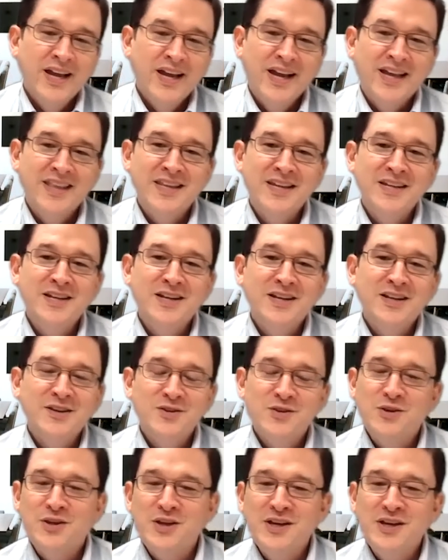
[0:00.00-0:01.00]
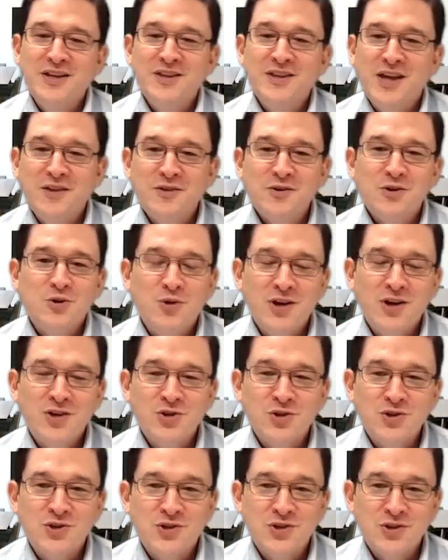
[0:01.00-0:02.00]
And then the other
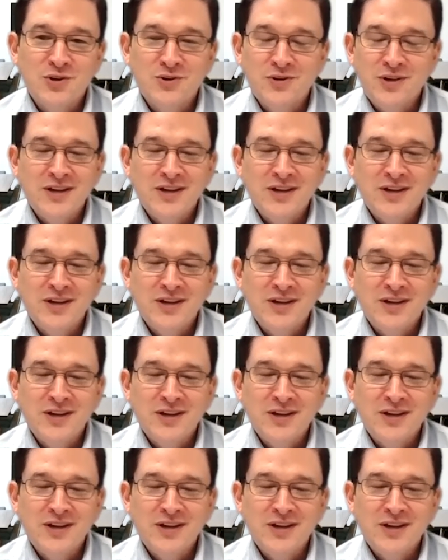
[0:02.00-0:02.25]
question, Jill,